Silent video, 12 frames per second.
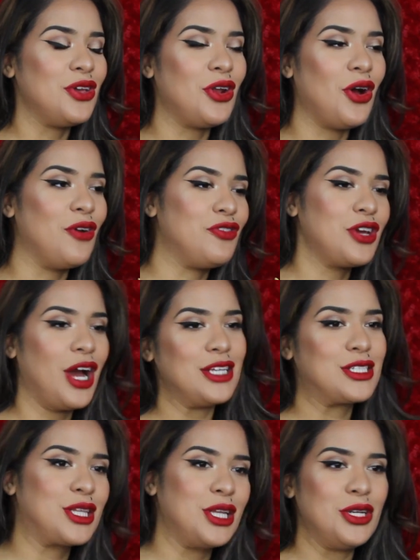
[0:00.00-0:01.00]
if you
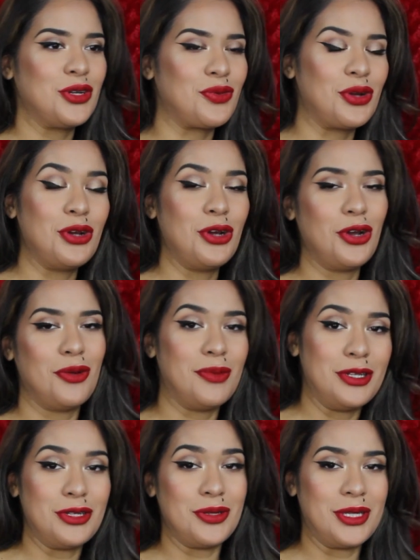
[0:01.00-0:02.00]
guys clean your room
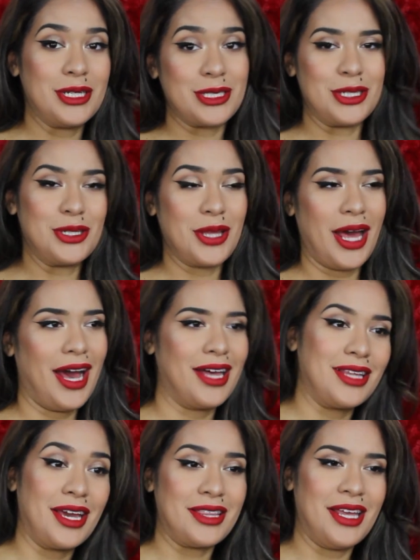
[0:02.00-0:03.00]
and do this and do
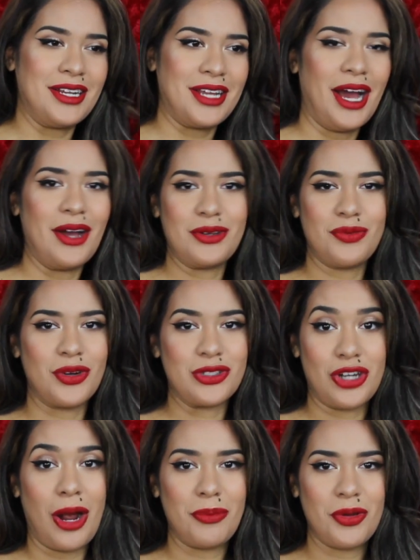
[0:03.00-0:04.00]
that, then yeah,
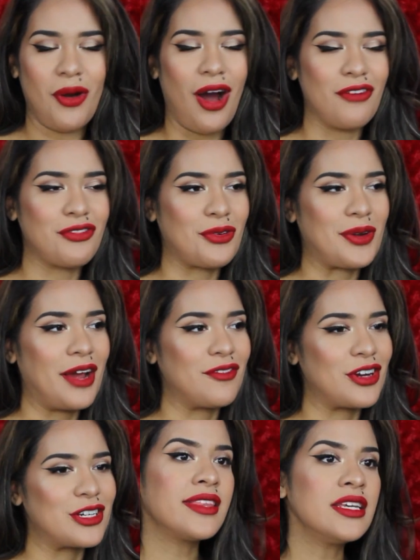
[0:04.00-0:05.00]
we'll drop you off or
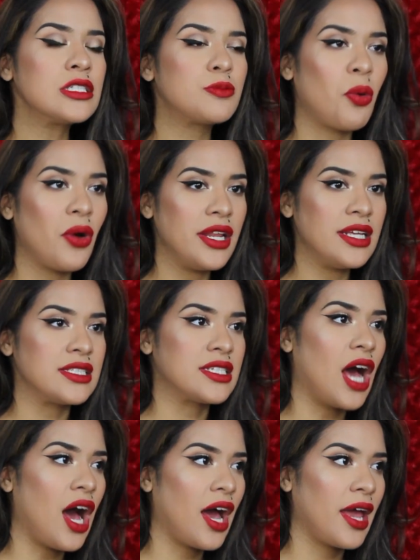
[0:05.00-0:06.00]
whatever. At this point in
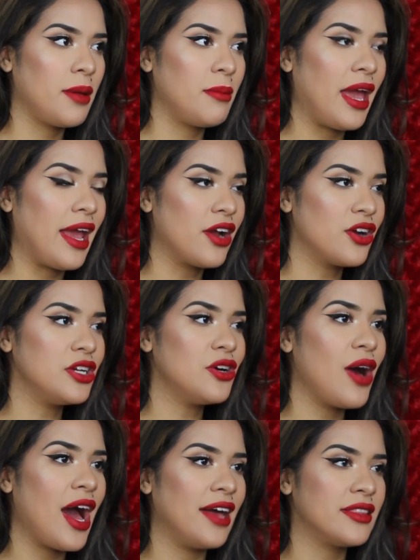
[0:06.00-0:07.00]
time,
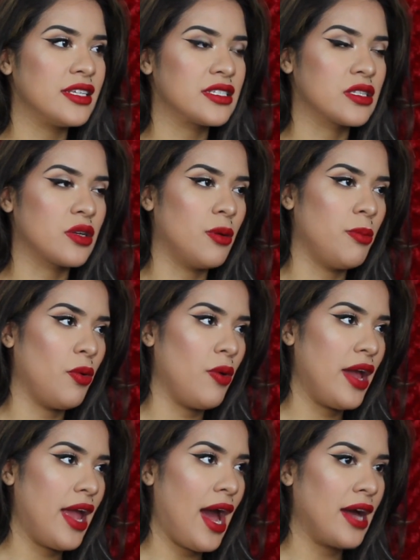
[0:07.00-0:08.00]
Ariel had this little
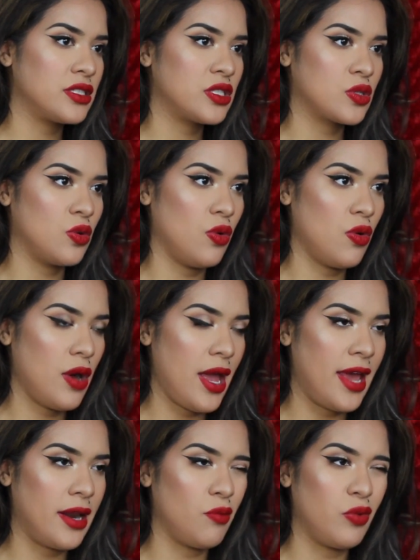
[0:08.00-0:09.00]
boy at school,
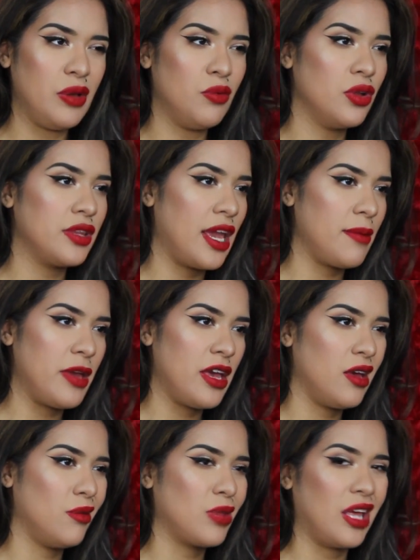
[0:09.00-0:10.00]
and we will name
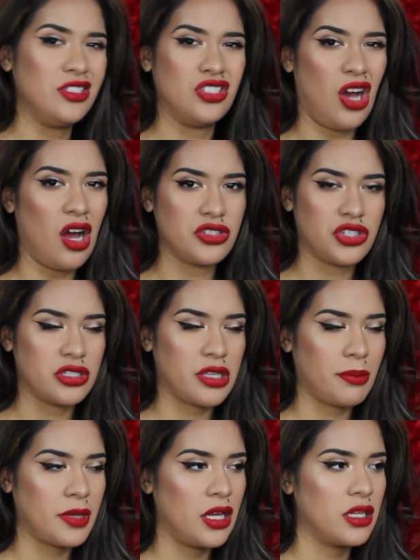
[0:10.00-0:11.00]
him Josh or
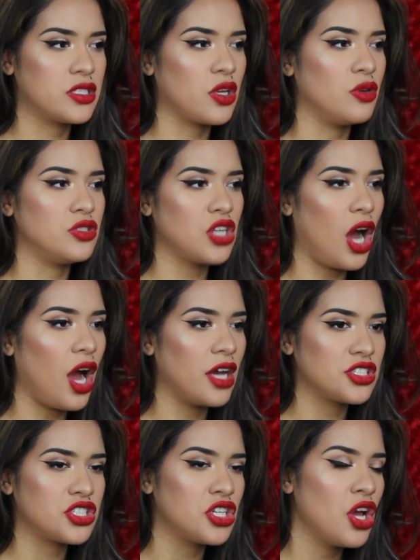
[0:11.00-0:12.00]
something. So
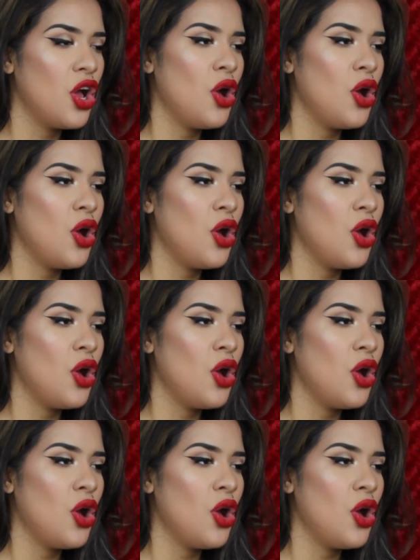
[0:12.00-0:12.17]
Josh